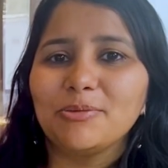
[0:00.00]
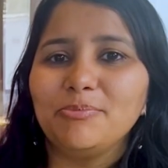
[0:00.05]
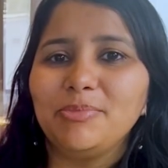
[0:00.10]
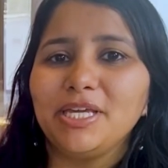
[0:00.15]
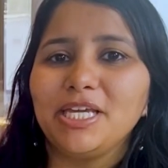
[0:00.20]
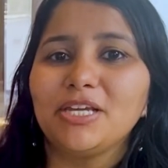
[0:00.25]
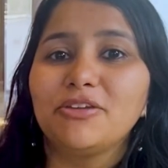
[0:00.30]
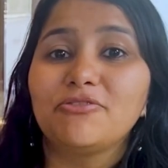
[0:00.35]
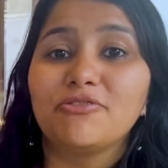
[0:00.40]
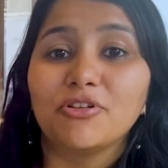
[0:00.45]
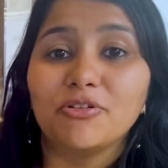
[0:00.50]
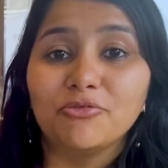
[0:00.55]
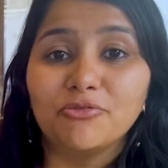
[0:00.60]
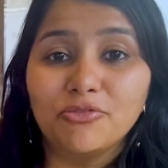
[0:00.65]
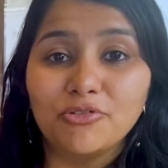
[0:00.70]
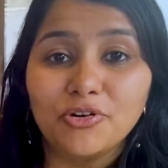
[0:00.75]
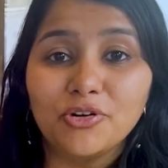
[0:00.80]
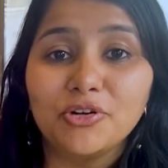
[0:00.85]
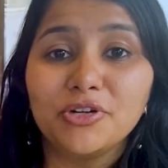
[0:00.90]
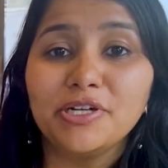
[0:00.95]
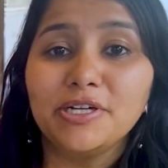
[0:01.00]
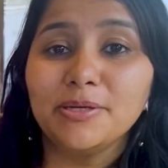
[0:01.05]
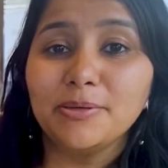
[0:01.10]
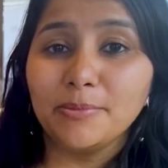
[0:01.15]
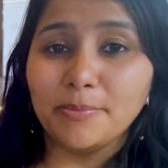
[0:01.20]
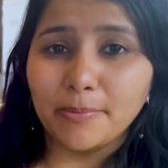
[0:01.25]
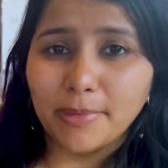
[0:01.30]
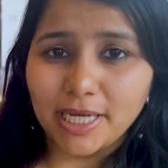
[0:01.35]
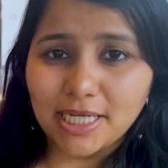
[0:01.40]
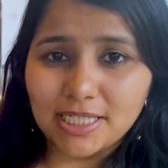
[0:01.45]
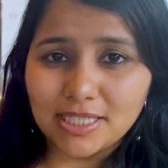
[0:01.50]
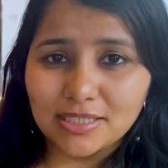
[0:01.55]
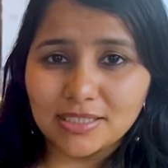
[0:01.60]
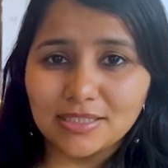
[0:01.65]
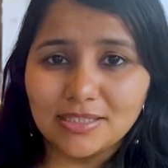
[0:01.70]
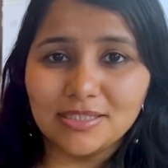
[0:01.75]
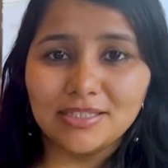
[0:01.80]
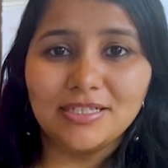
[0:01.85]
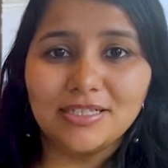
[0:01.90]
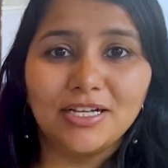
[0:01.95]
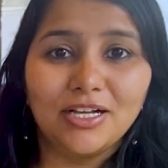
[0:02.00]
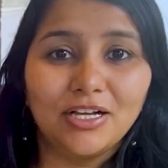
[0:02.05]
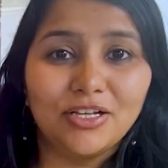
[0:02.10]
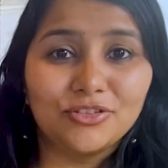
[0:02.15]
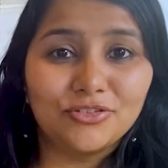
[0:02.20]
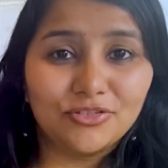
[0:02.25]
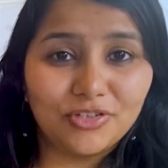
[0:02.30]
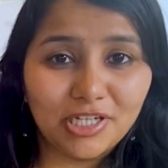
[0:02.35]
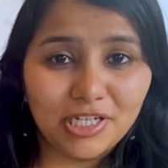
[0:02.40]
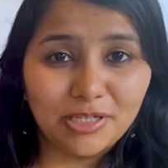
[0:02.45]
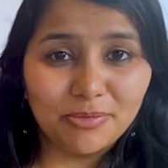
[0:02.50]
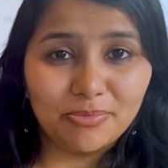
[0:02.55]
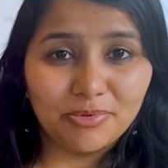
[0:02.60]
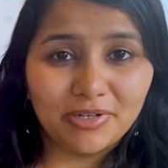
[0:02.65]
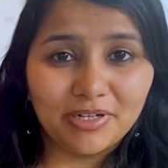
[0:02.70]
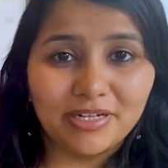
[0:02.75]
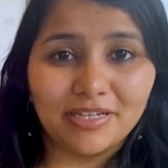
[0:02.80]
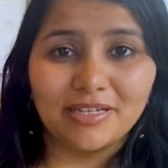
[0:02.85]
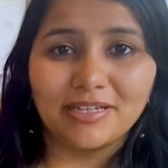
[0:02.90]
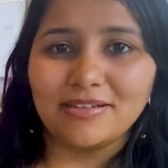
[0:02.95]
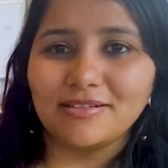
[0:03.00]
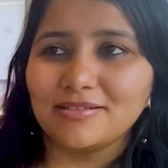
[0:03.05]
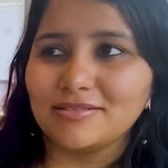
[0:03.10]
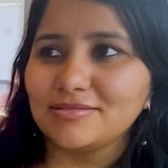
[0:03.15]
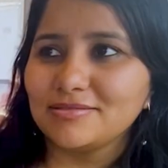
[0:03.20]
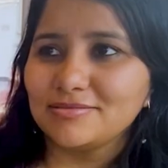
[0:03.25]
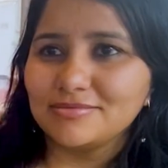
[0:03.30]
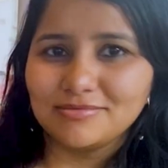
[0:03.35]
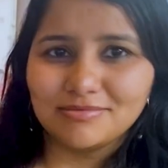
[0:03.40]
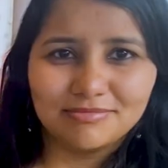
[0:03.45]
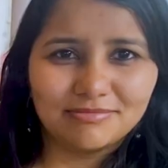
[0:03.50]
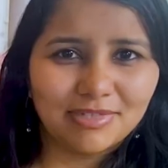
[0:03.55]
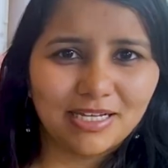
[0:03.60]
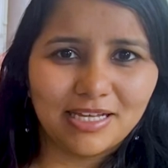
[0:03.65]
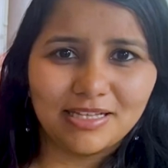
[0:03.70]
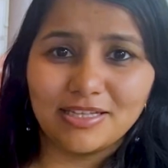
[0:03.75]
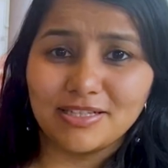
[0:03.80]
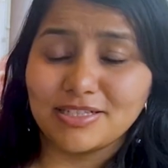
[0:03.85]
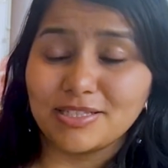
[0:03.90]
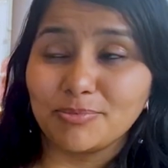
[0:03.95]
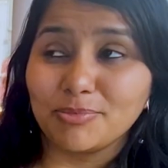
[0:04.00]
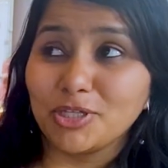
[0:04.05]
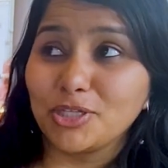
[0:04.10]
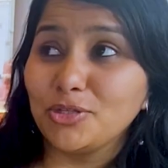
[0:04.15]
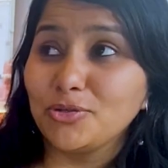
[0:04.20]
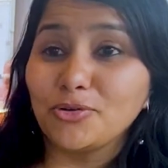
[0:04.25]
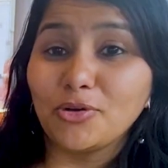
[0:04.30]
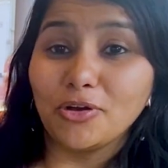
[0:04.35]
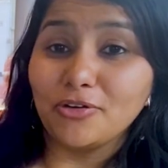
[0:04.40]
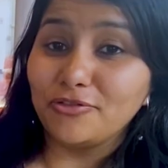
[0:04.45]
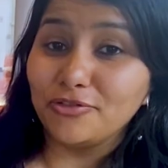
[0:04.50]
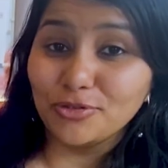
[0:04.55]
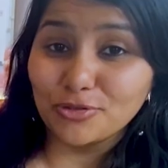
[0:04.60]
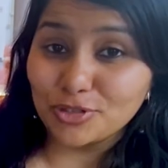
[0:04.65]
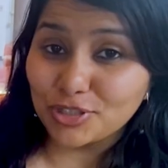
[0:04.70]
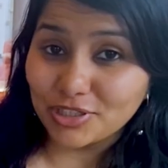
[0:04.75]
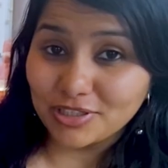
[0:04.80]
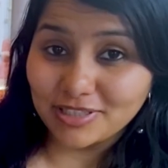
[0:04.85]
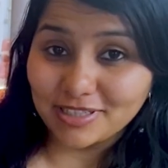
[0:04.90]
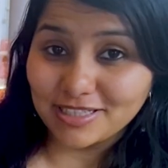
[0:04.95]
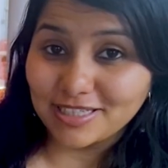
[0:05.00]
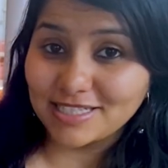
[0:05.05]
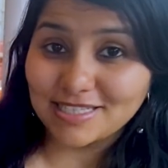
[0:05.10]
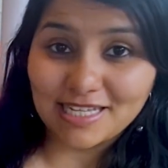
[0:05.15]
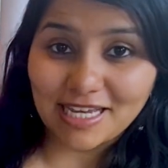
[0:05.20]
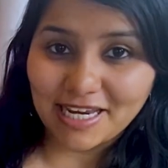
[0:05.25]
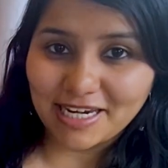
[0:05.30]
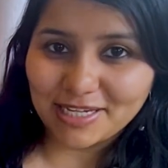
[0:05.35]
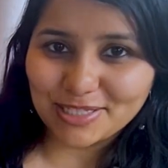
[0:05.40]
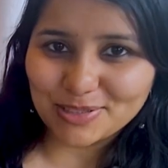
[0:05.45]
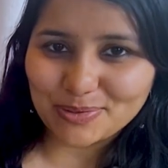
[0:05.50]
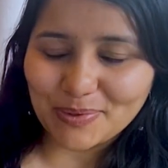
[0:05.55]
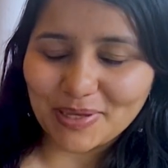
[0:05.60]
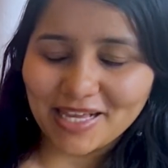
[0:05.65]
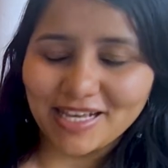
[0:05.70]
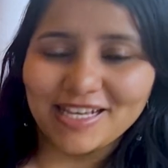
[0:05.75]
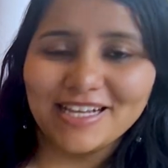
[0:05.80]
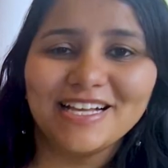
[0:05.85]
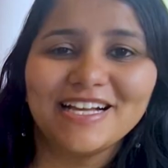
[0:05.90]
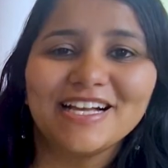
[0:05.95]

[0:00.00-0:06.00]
be it from wood, metal, 3D printing, and there's something new called fusion design as well.